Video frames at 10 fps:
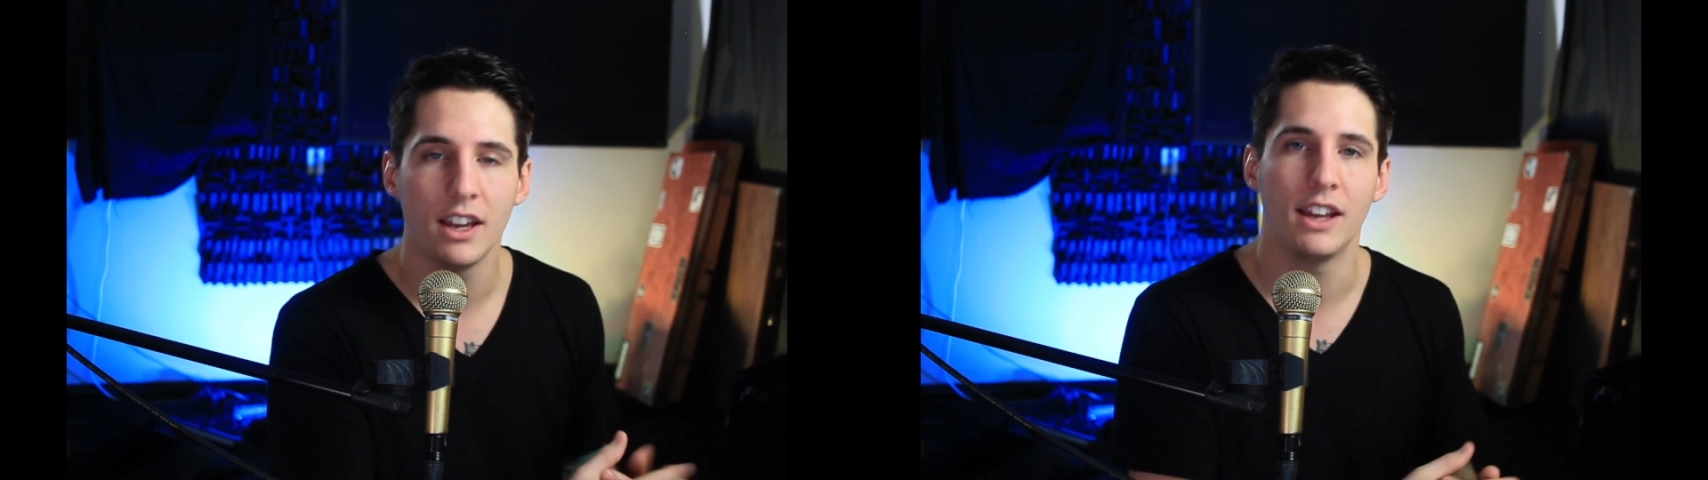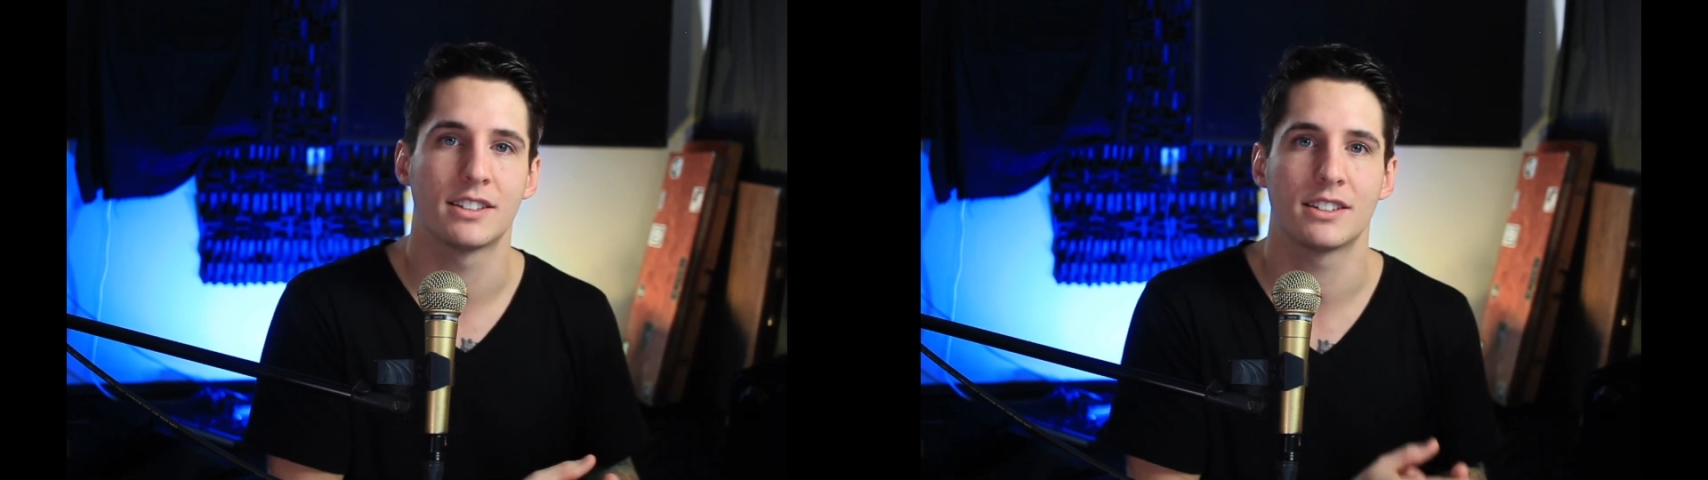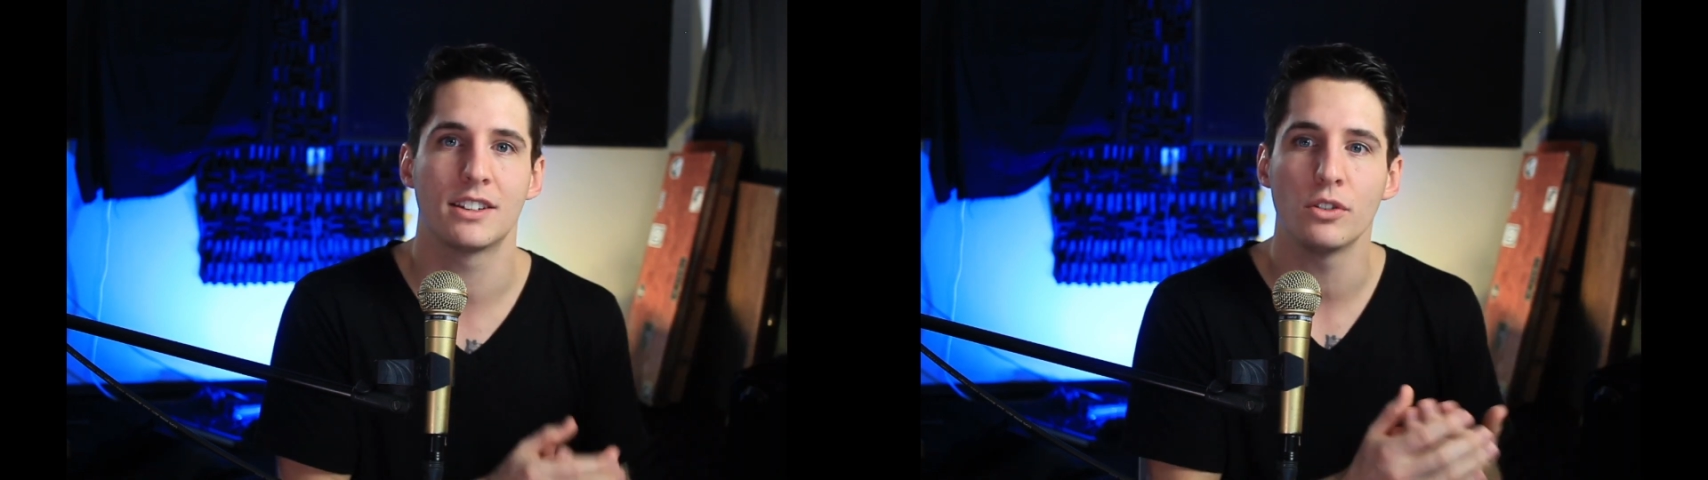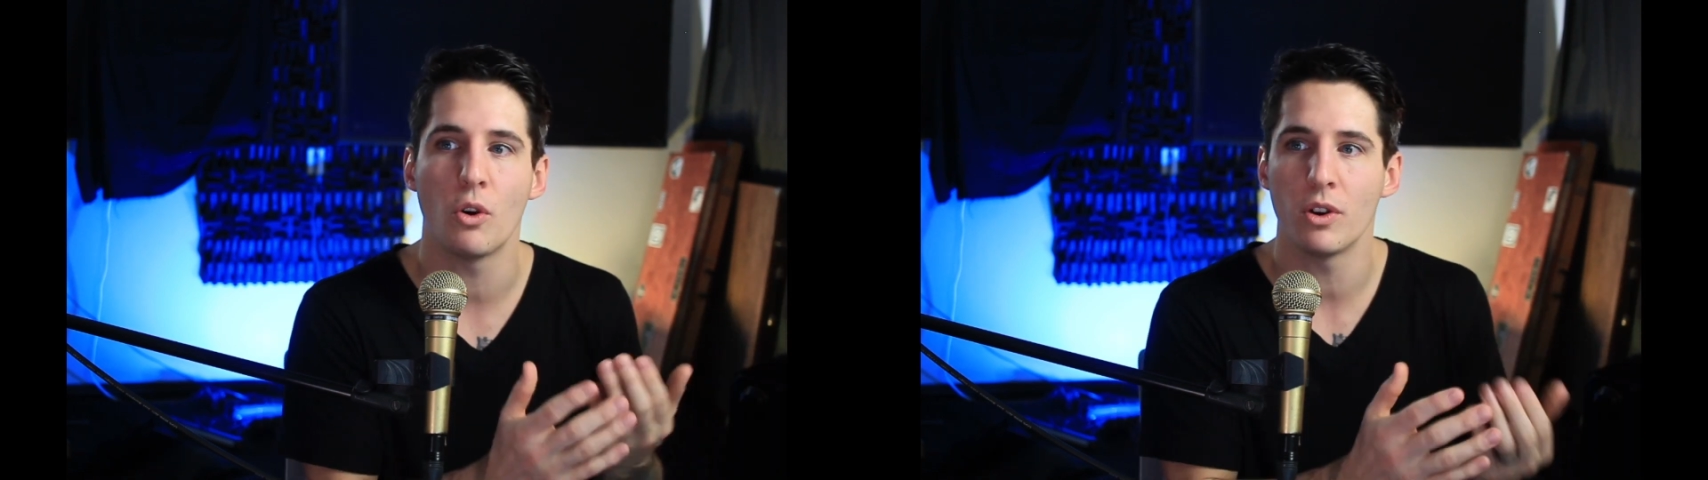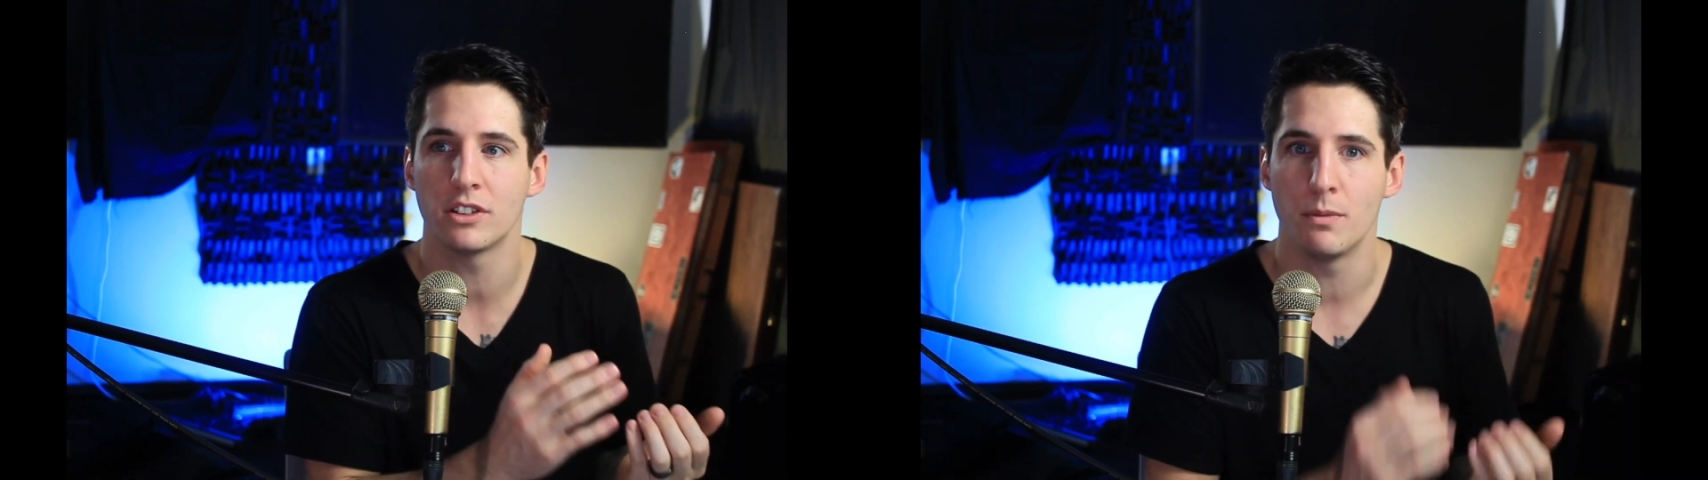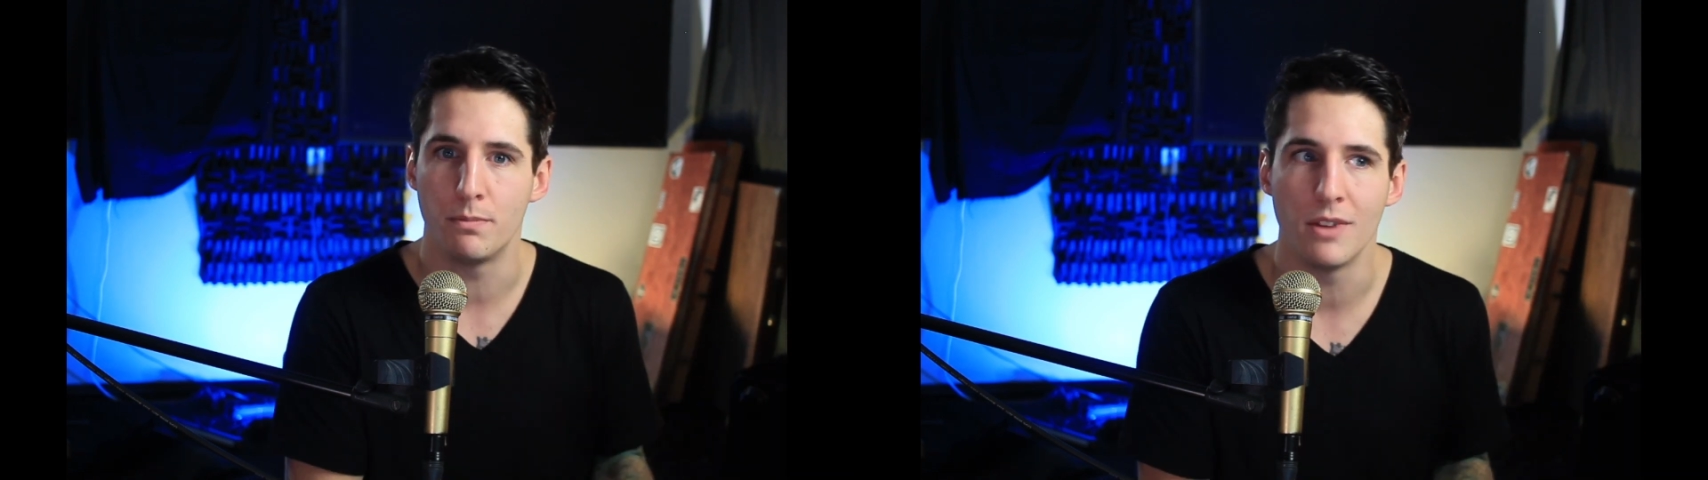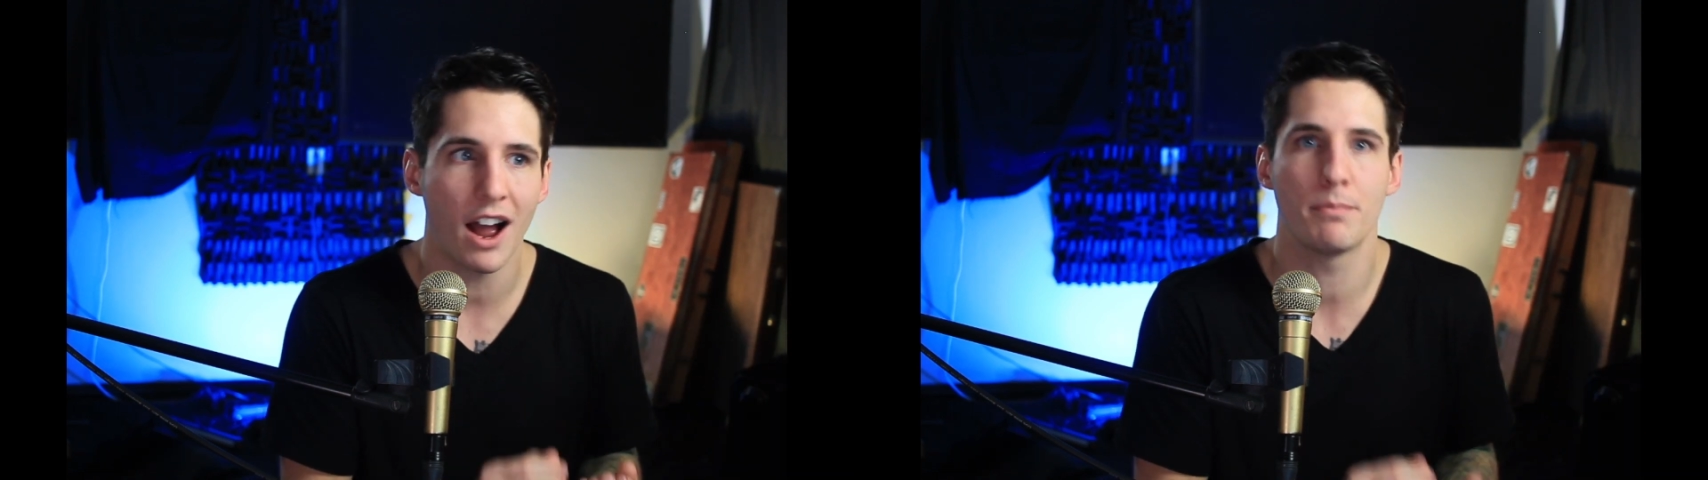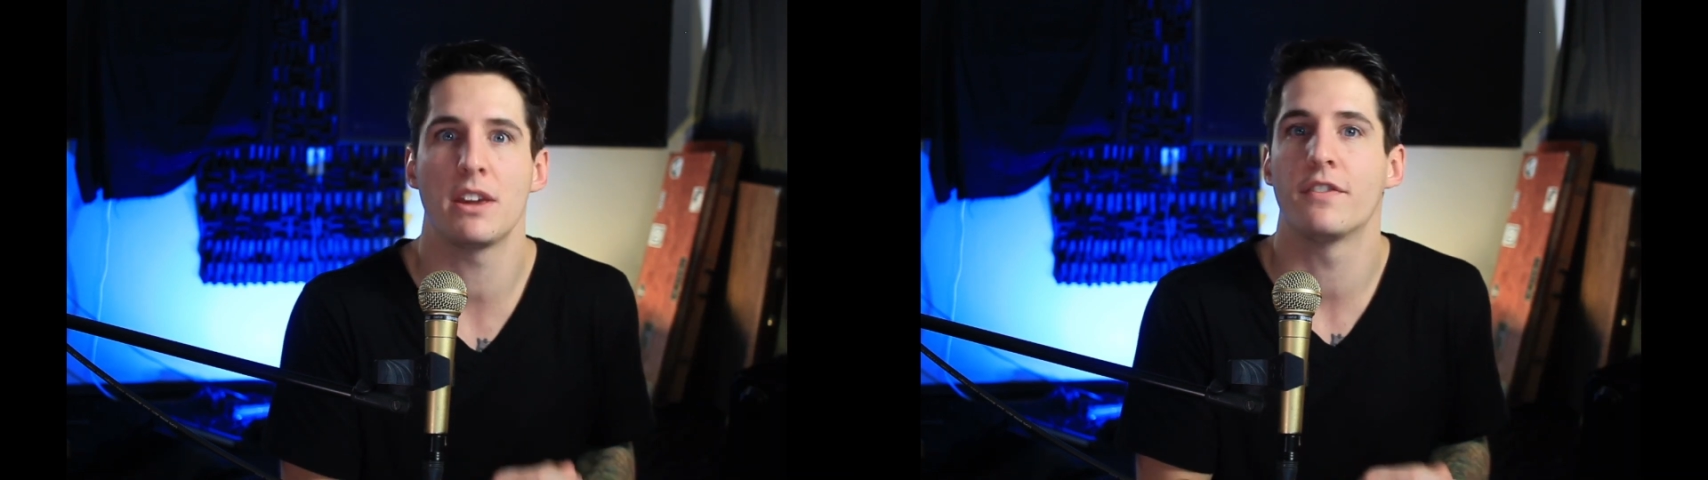It's still going to
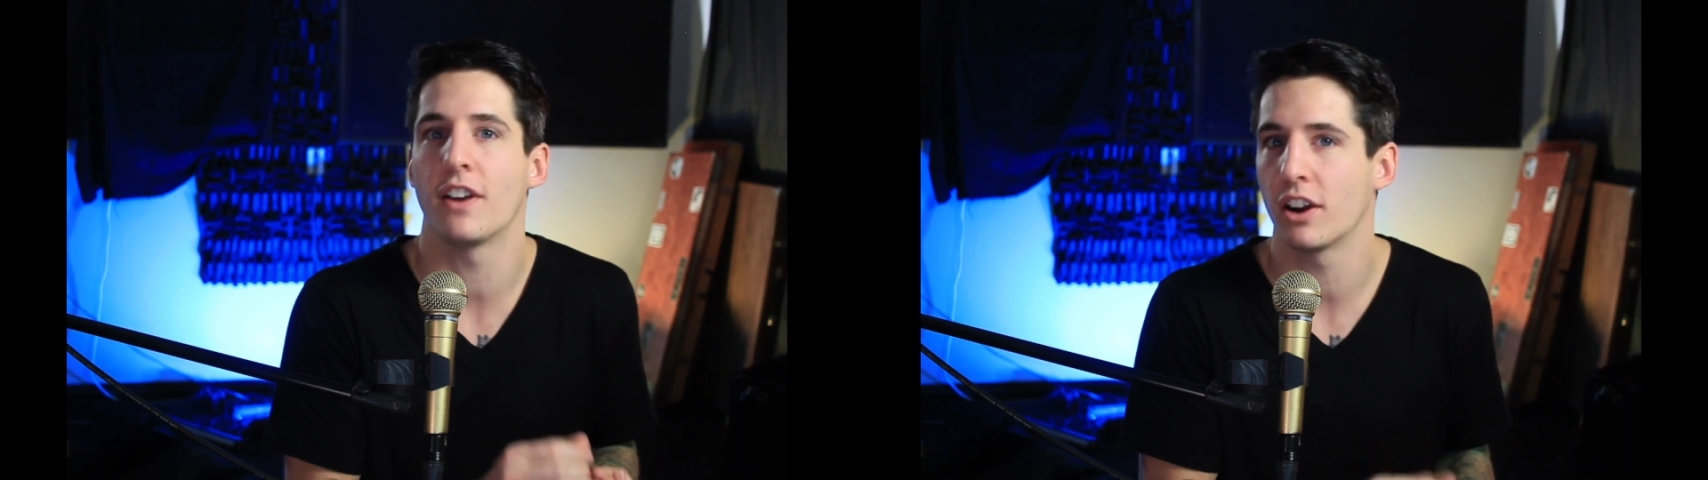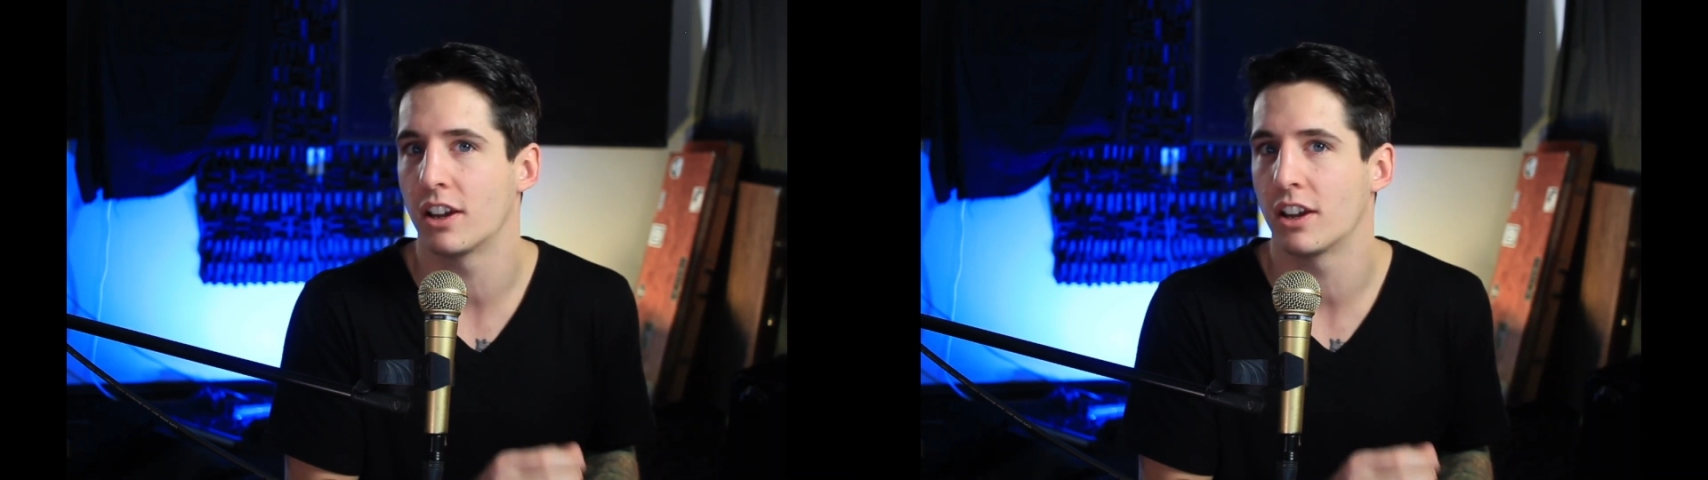not be a very